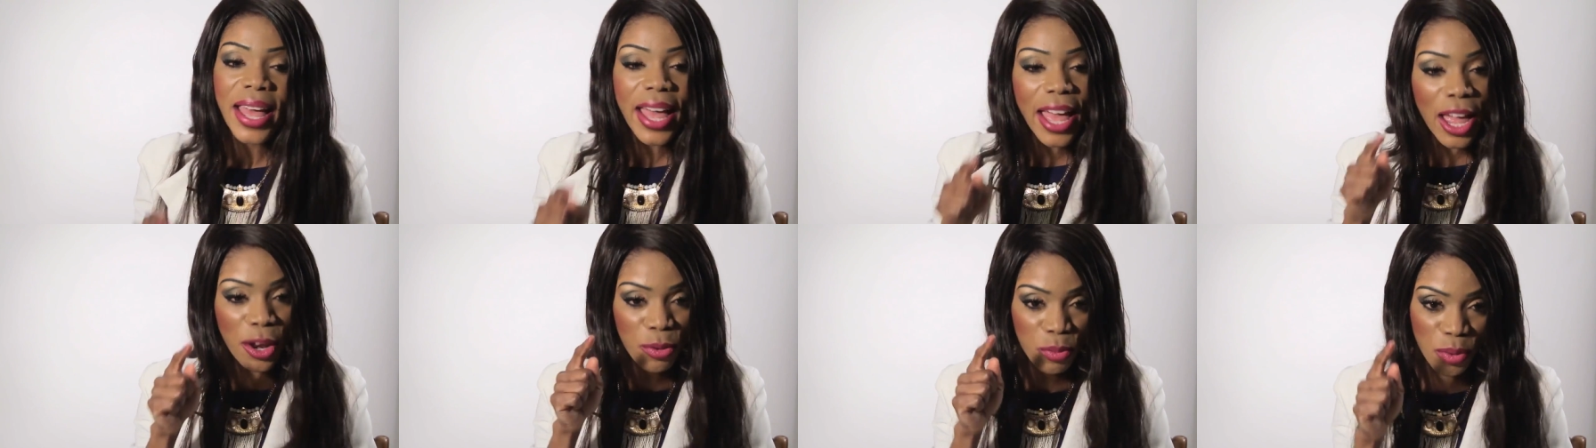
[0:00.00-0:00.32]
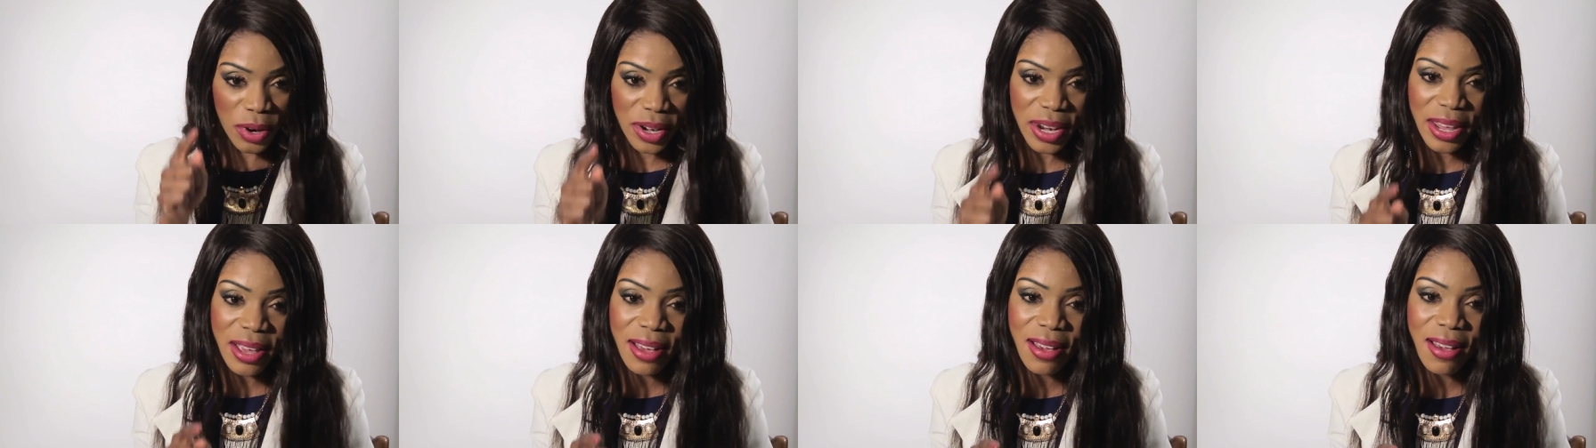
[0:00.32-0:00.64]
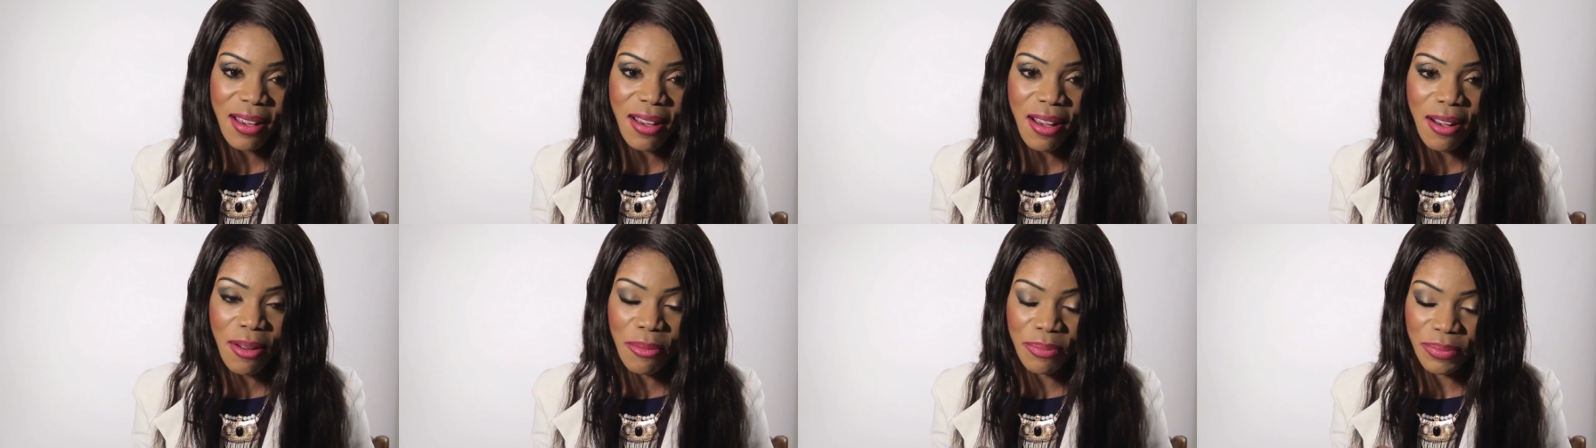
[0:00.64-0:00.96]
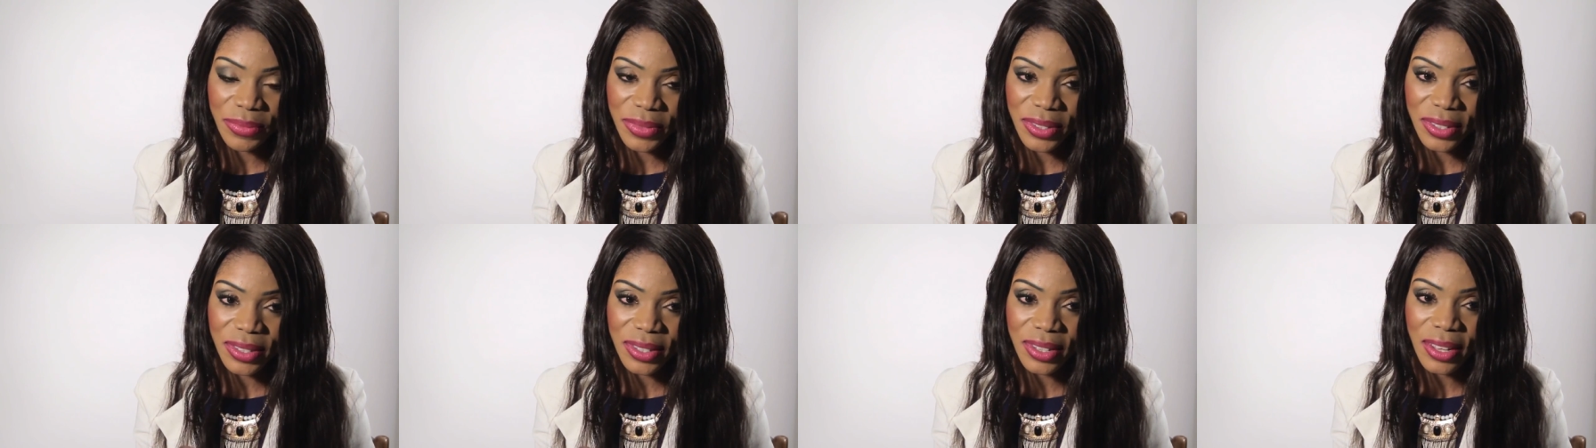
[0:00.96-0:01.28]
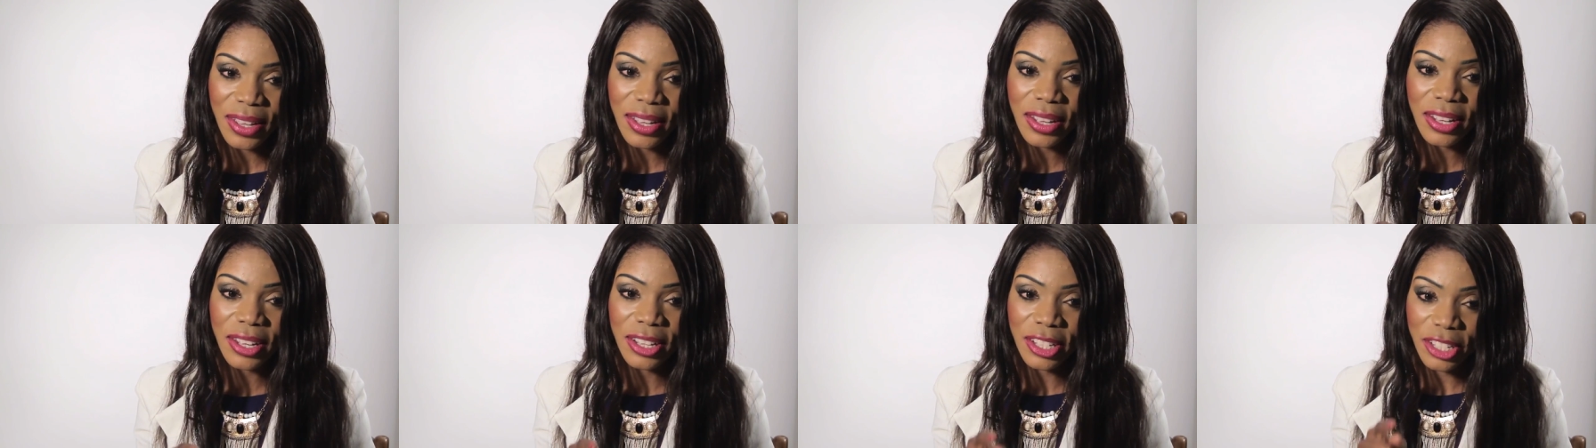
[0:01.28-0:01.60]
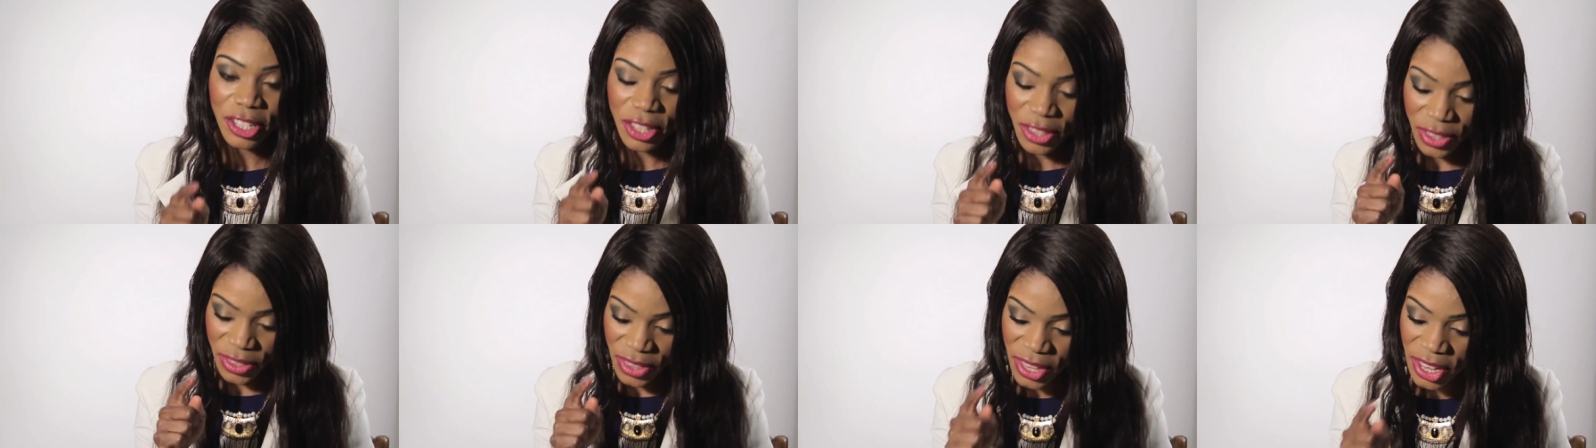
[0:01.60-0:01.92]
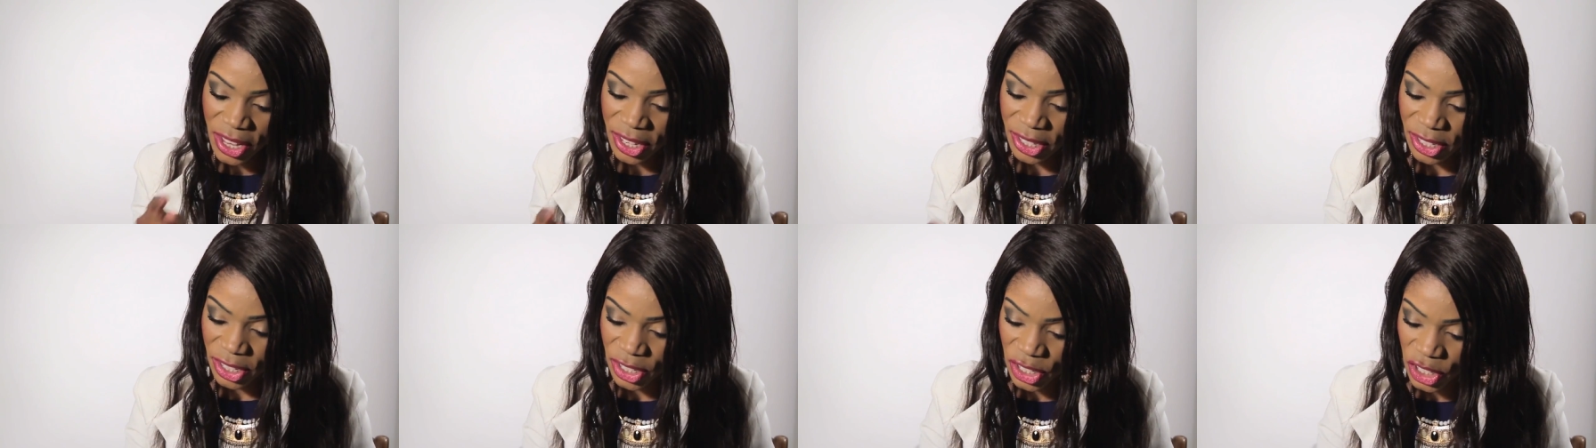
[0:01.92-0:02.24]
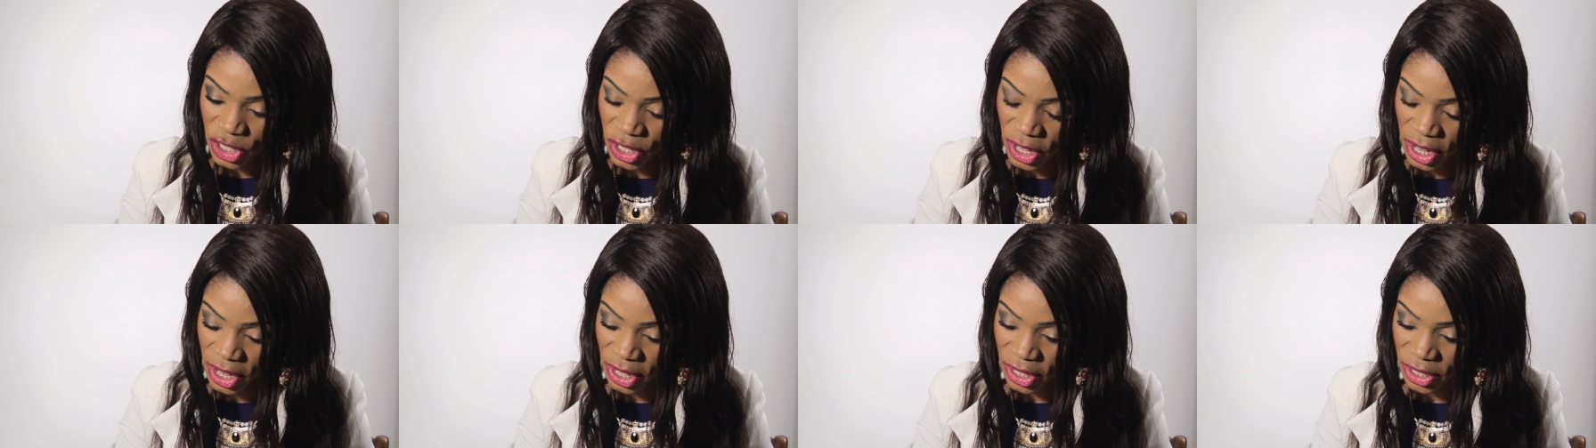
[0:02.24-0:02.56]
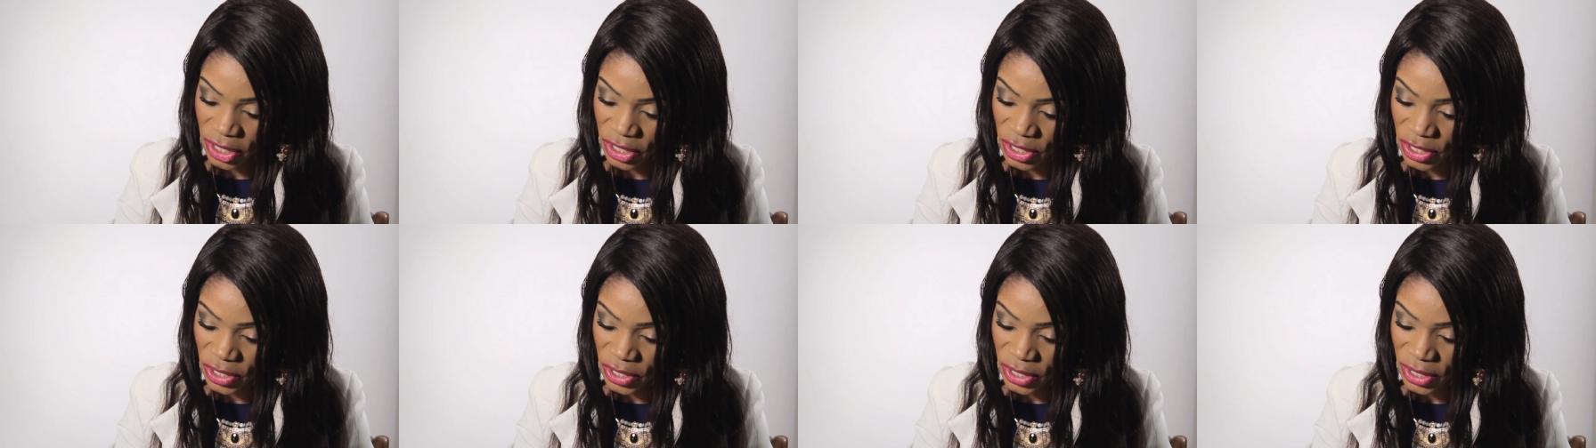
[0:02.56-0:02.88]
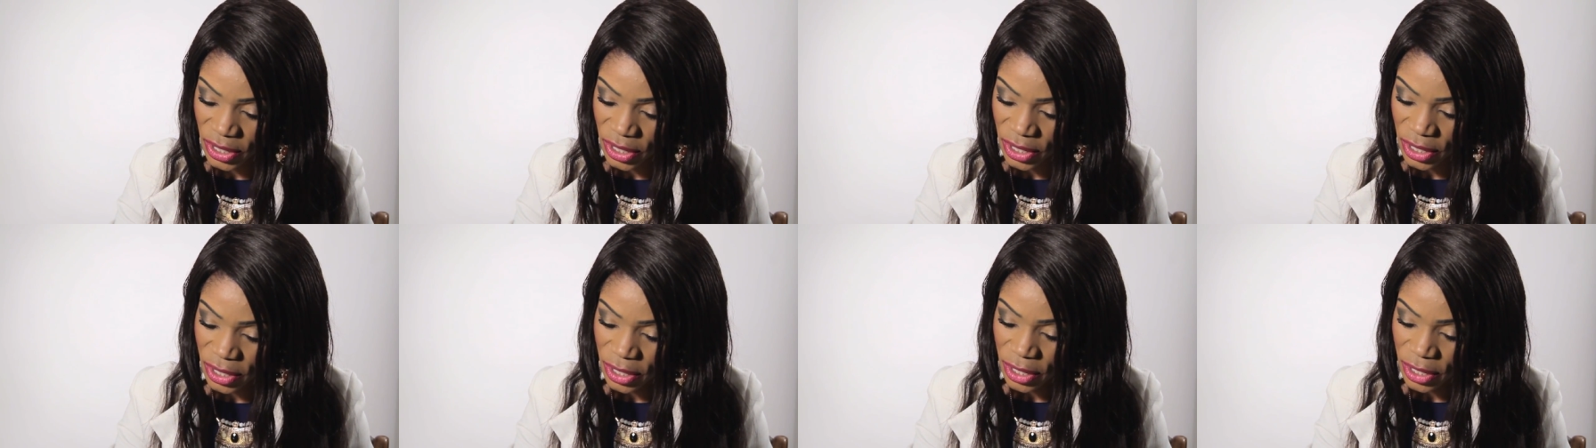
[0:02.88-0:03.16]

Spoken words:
And when he comes, things change.